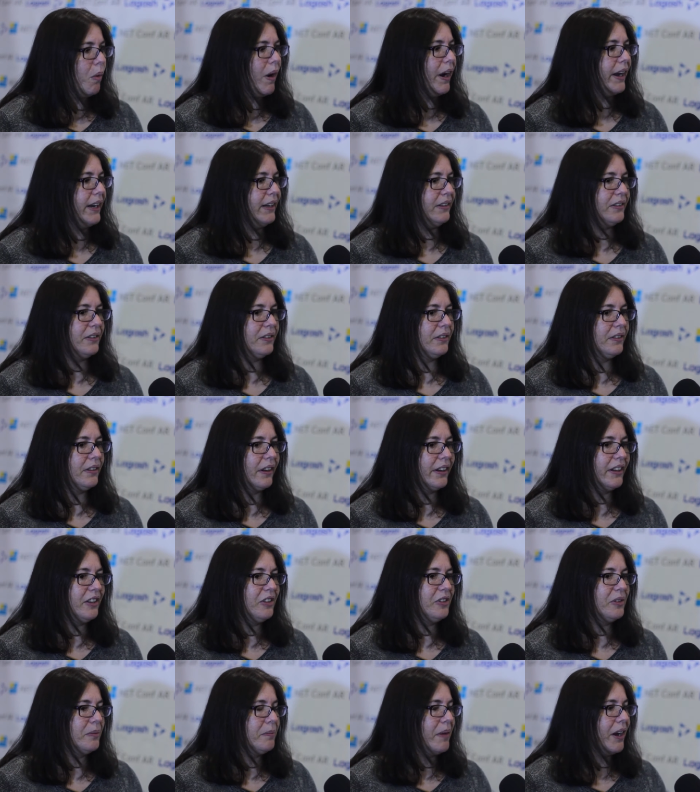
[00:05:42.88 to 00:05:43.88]
quite
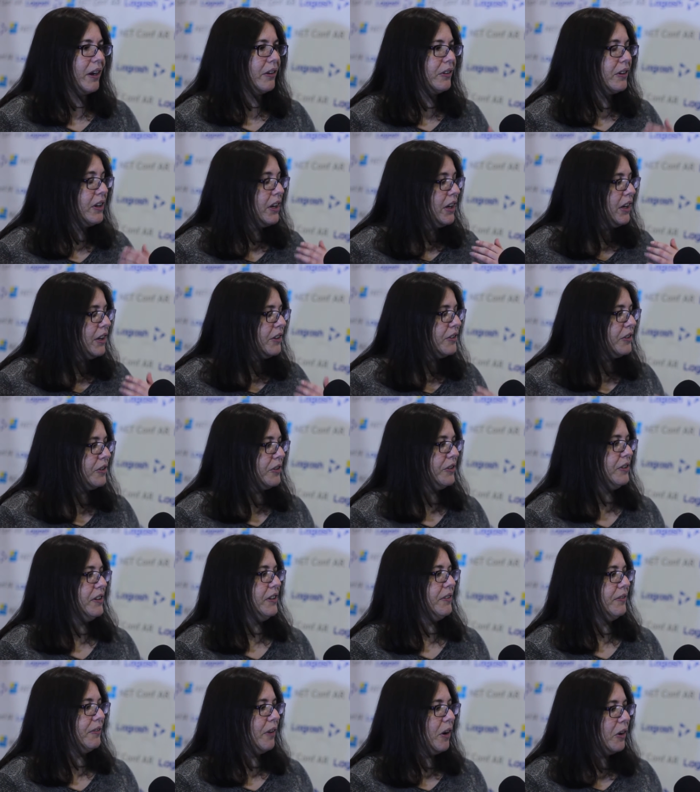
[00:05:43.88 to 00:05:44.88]
nice about just
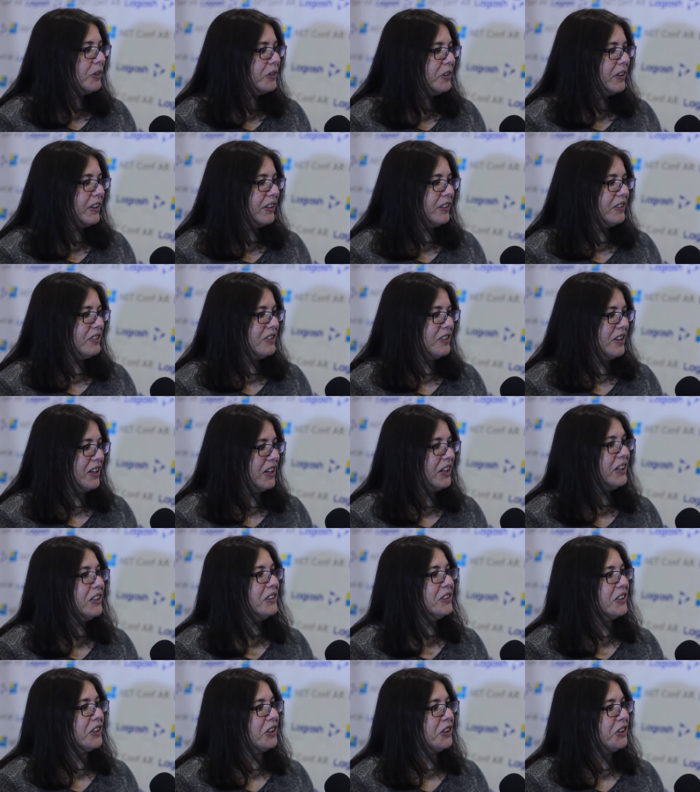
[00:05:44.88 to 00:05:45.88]
defaulting to
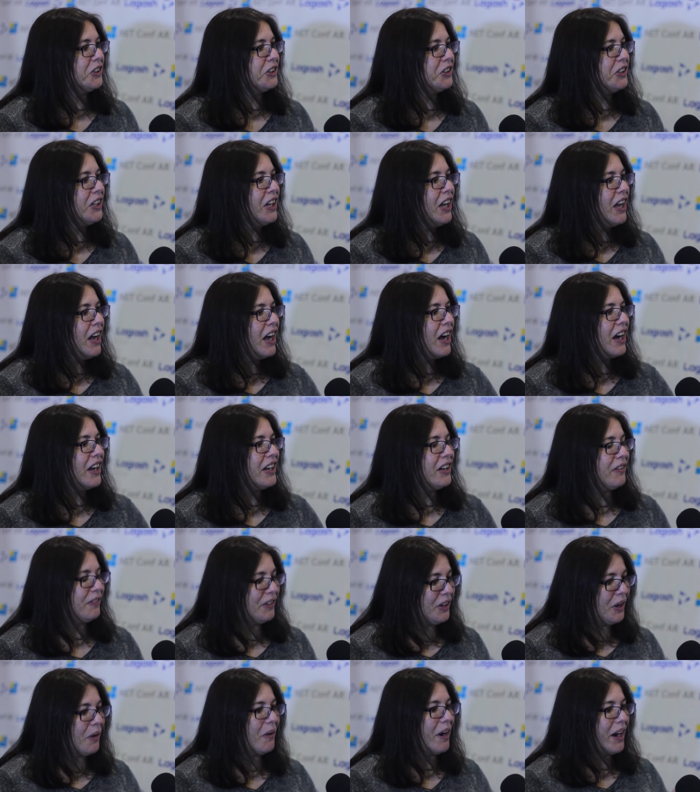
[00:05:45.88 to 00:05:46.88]
English,
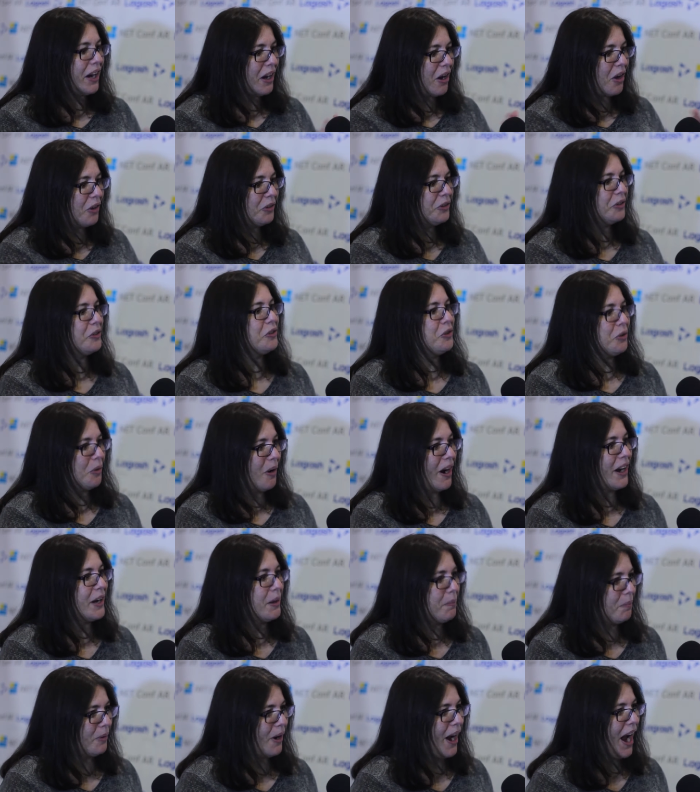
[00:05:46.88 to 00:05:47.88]
even though I also
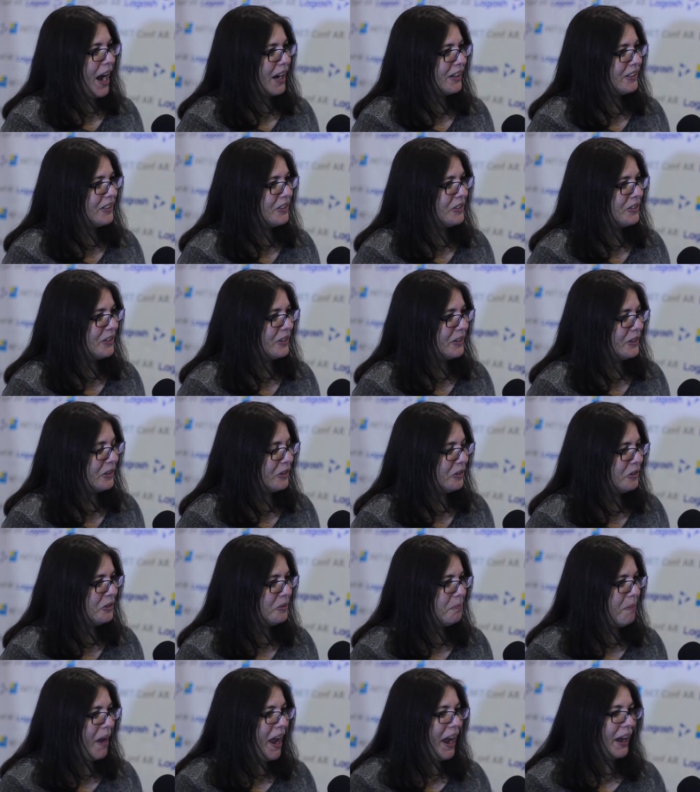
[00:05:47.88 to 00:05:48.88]
try to practice a little
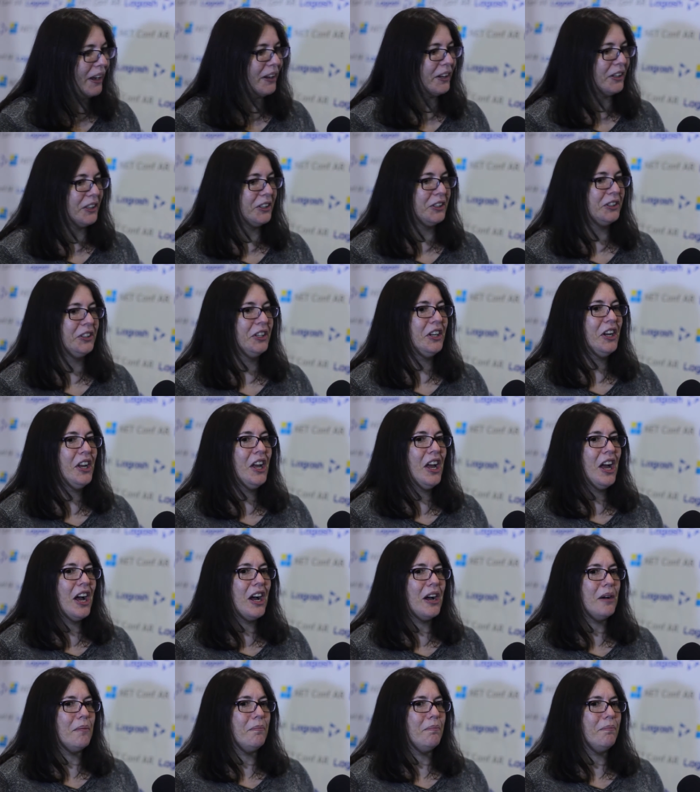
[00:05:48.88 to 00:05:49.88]
Spanish,
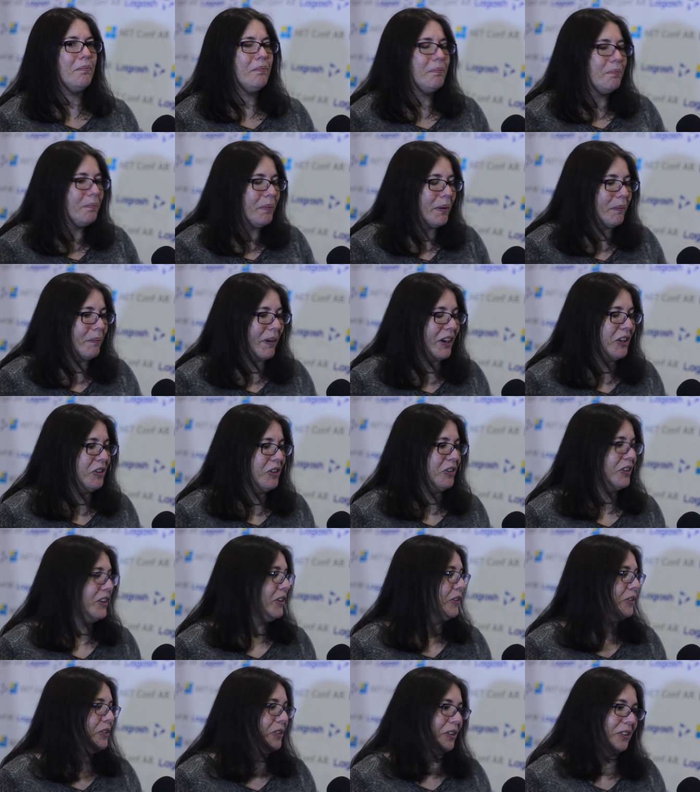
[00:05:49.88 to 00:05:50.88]
but my
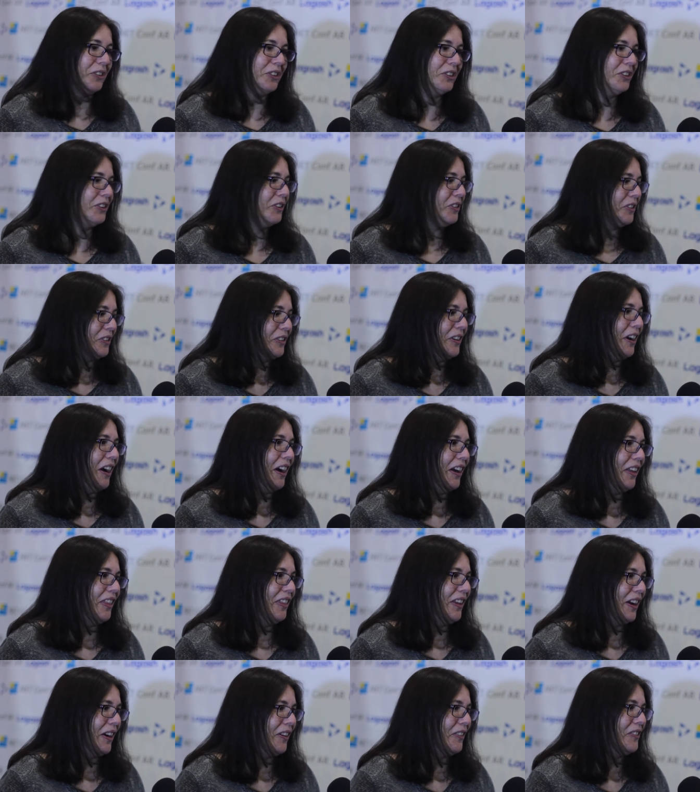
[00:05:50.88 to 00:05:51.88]
skills are just
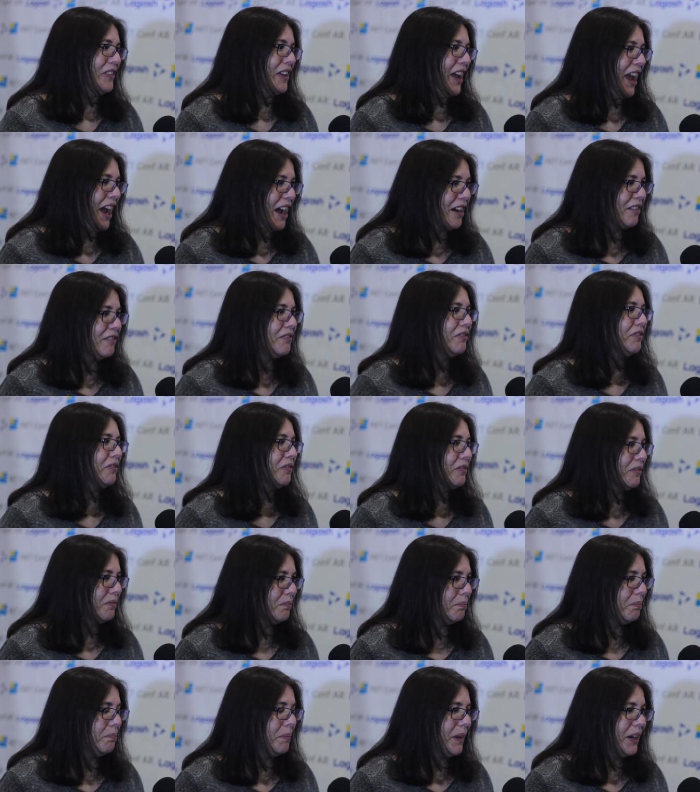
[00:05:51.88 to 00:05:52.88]
not there to have
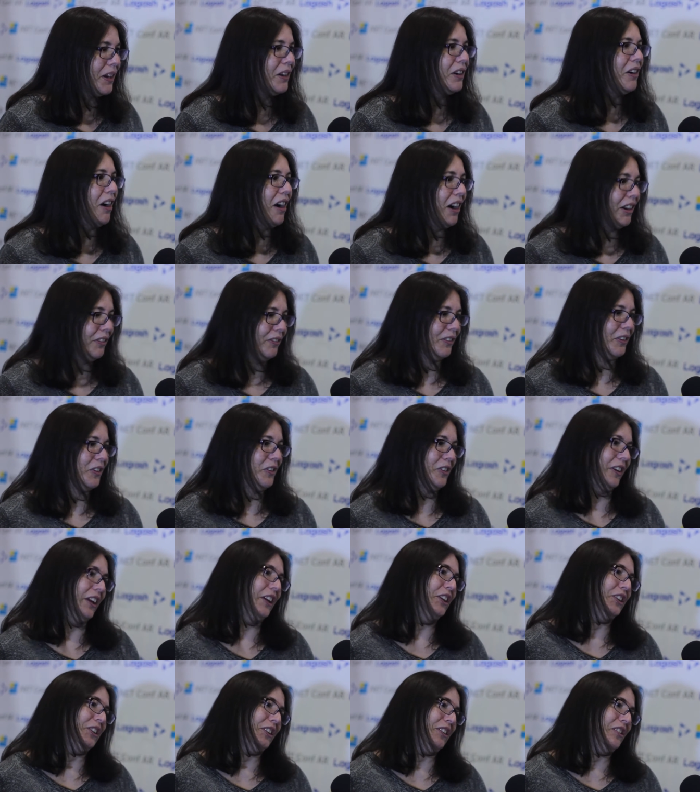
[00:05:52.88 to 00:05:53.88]
big
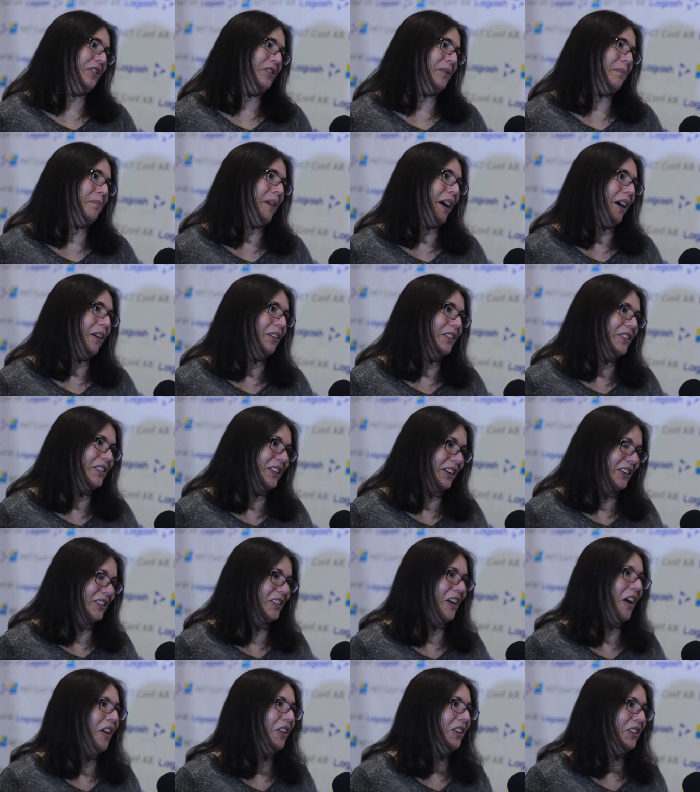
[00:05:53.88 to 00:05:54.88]
conversations about
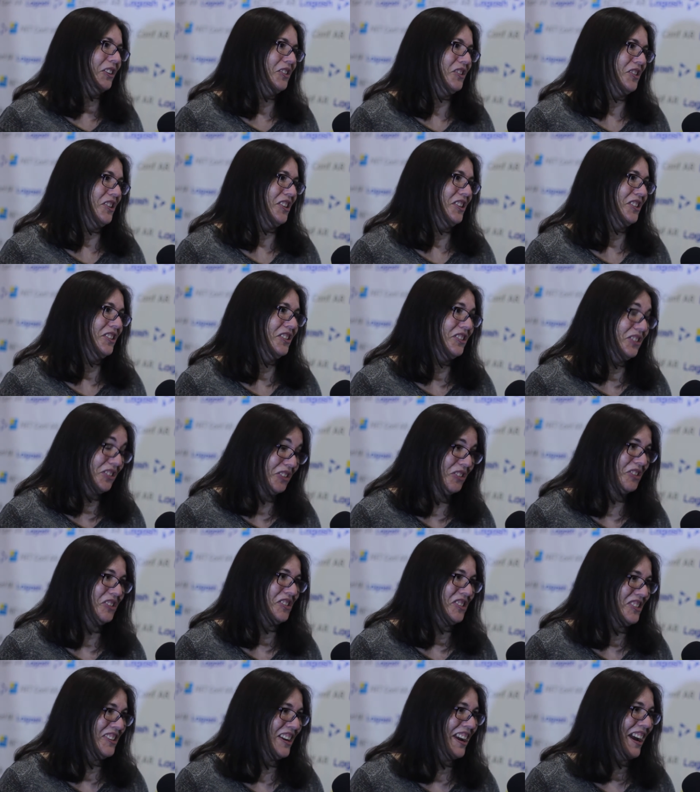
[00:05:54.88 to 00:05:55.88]
technology
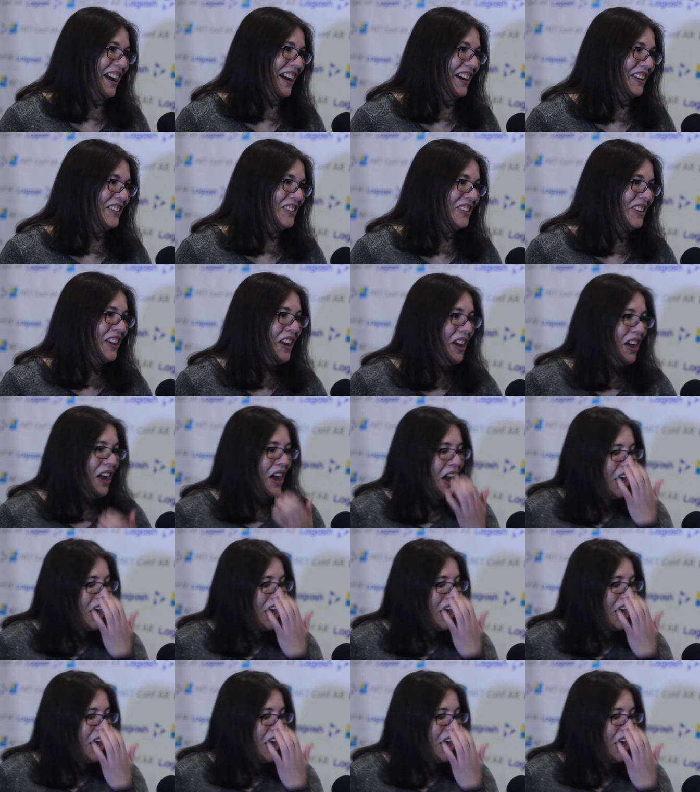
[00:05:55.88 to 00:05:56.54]
just yet.